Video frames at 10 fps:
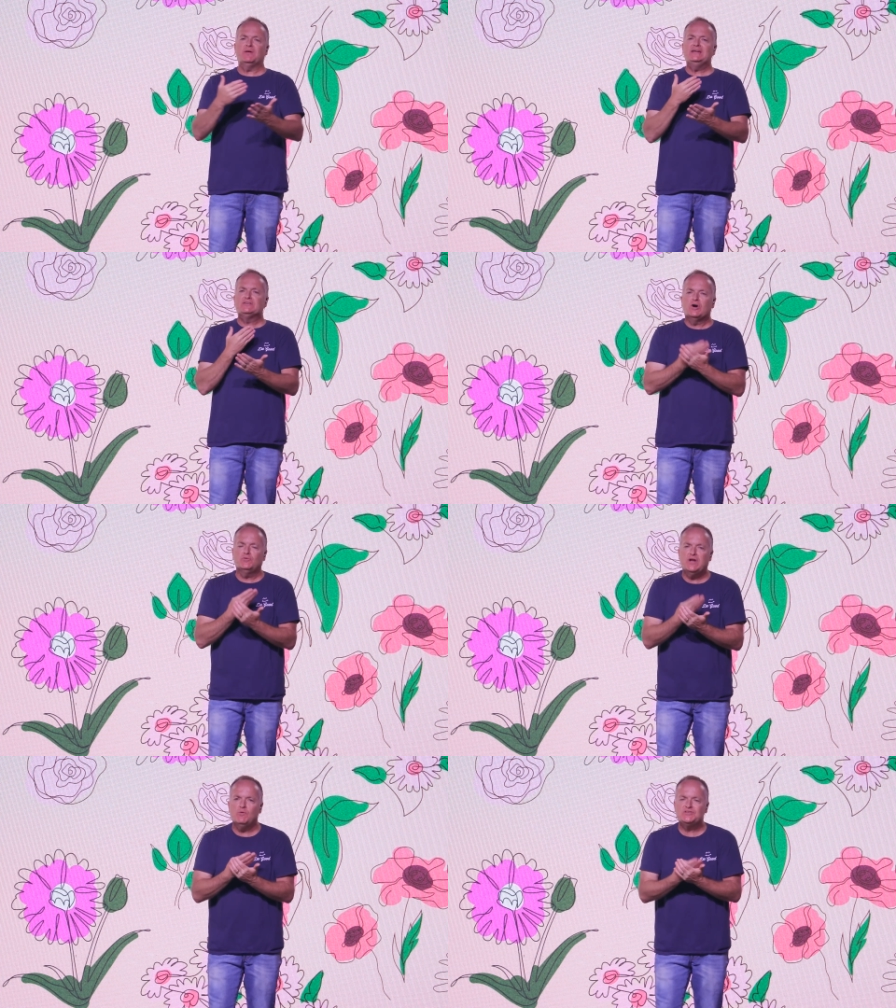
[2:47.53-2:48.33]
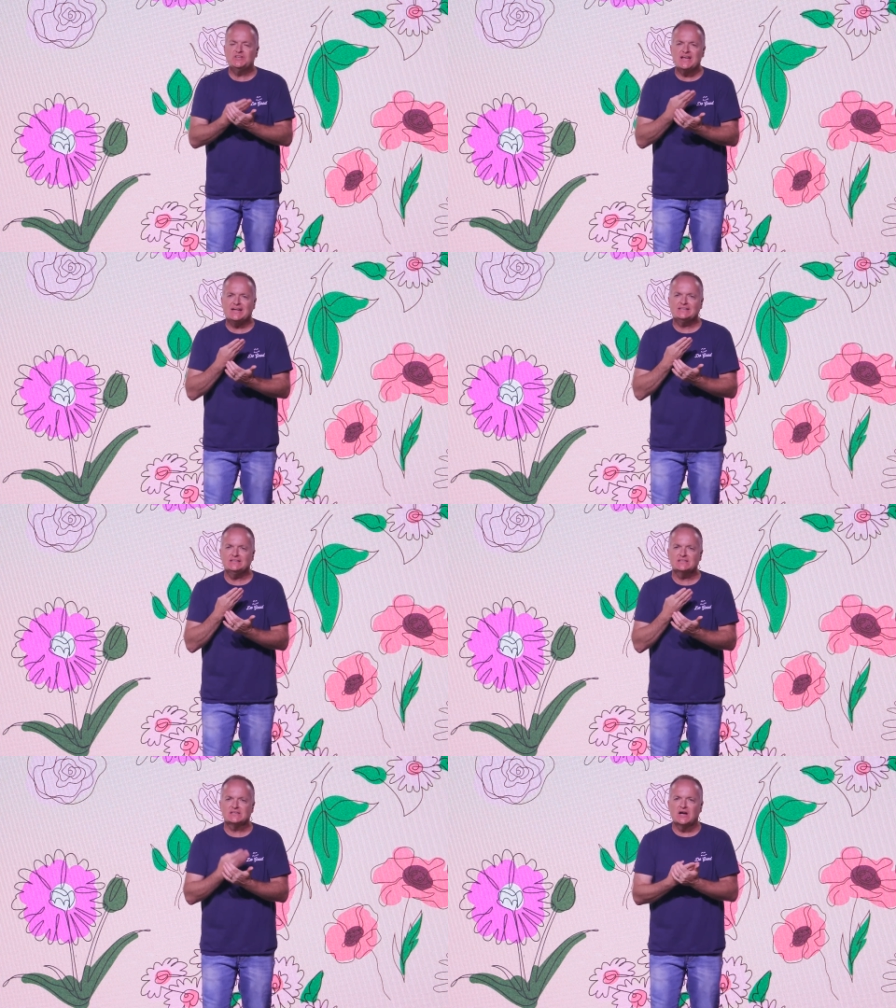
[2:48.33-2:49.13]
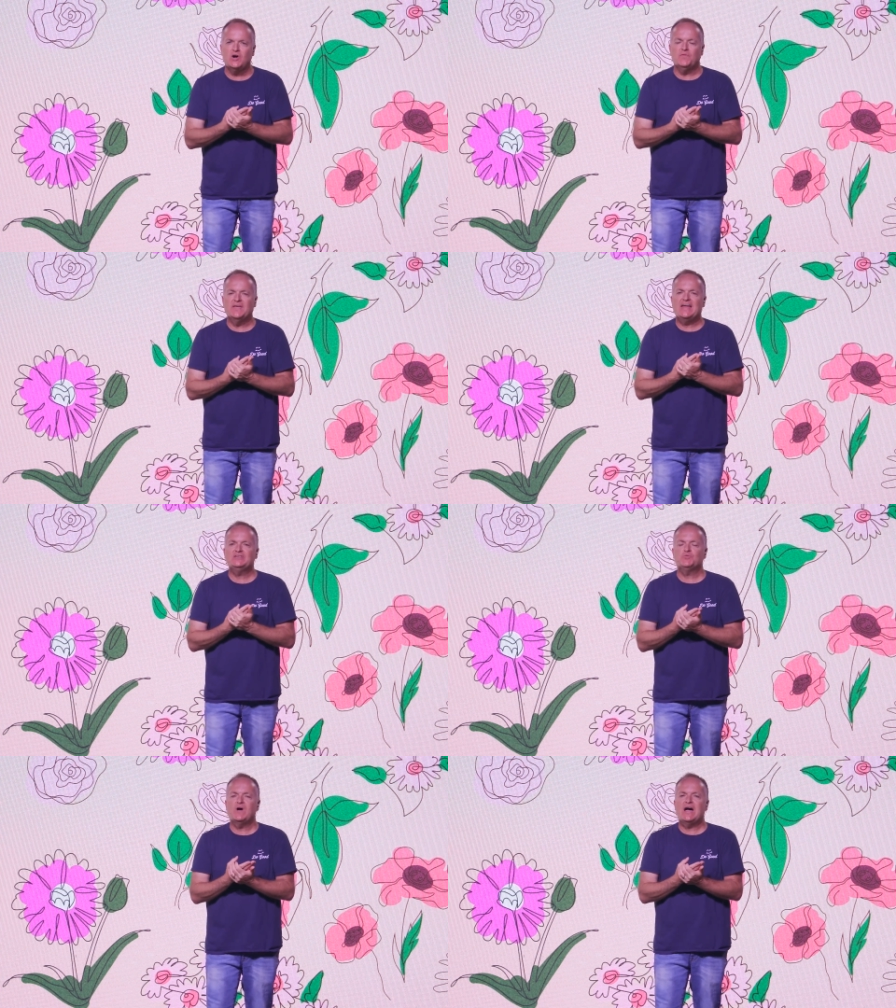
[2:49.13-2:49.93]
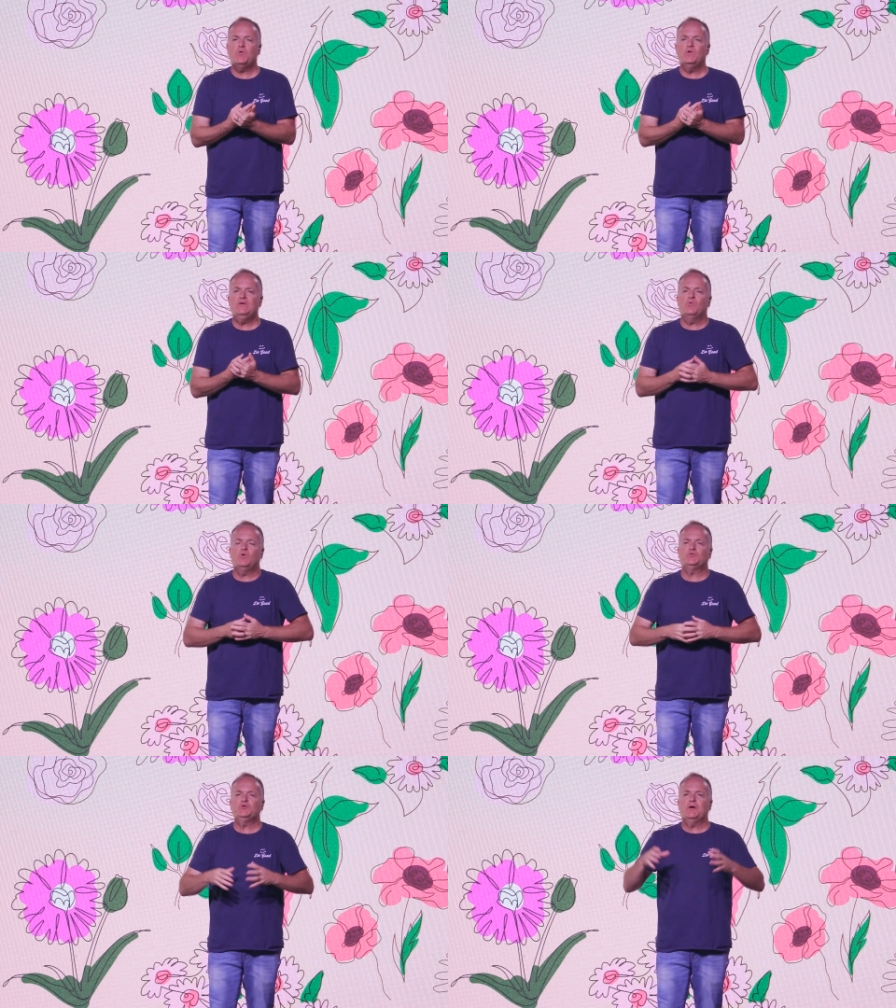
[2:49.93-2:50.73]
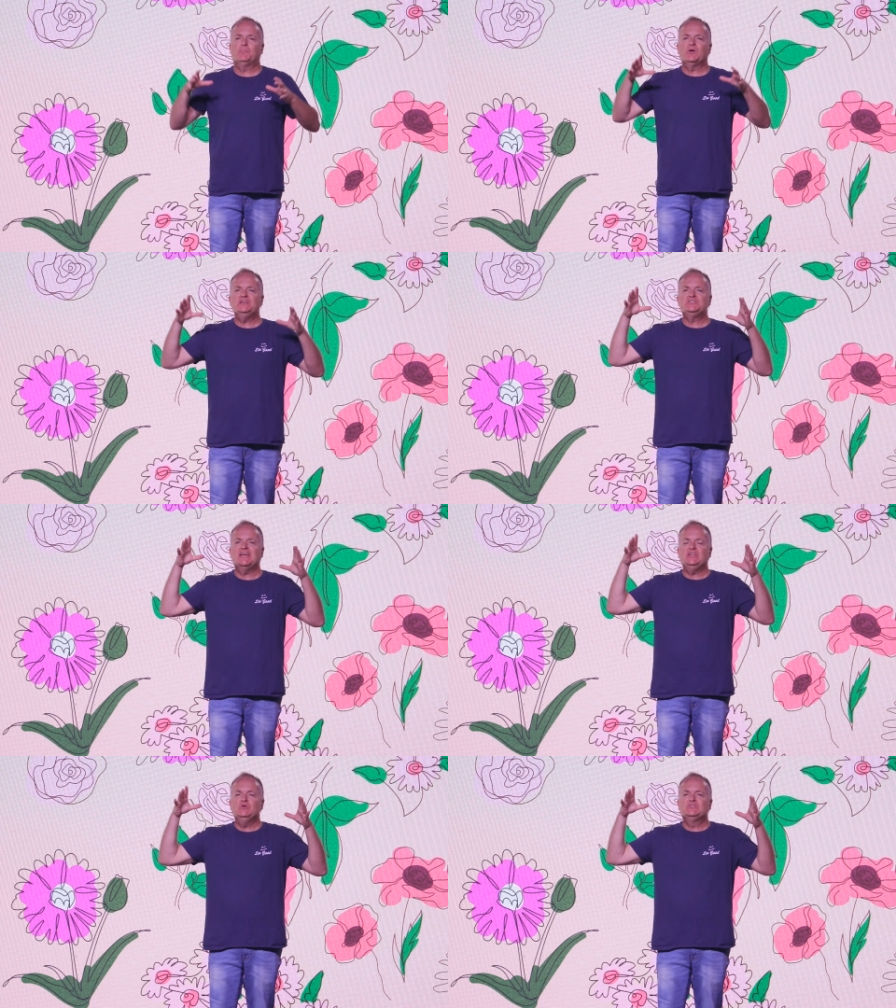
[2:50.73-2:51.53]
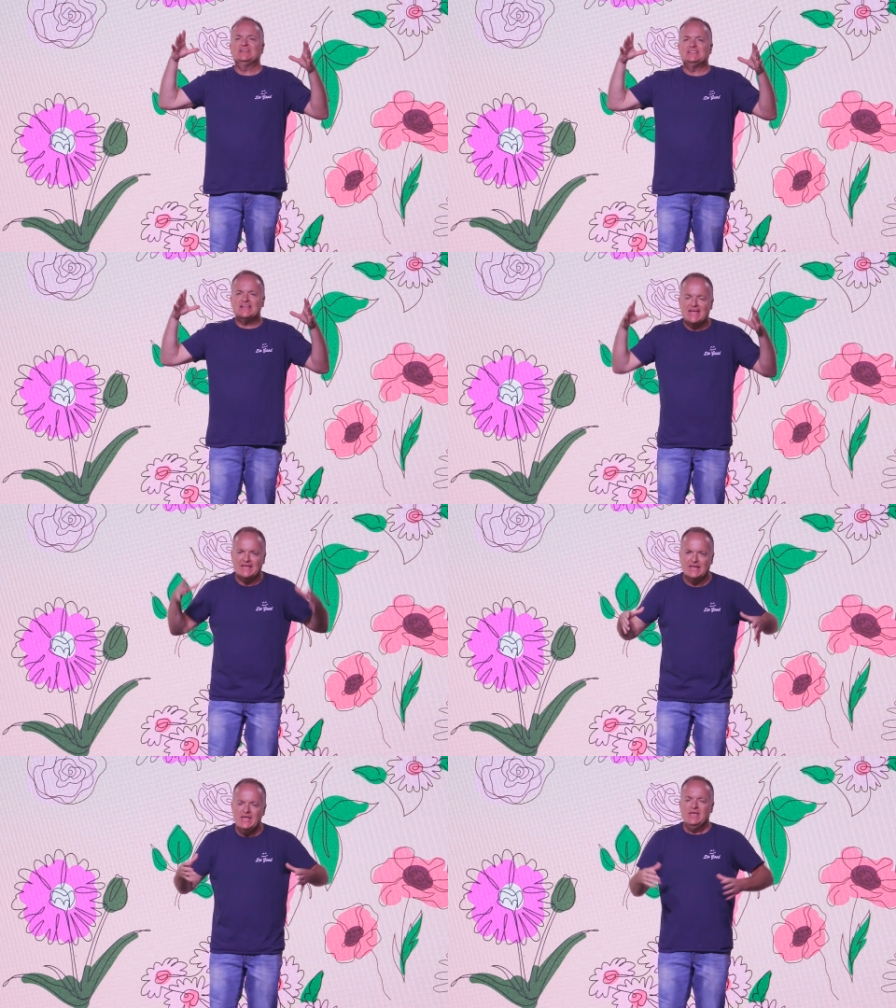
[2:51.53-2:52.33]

man. Don't know what you got till it's gone. That is why we want to appreciate you today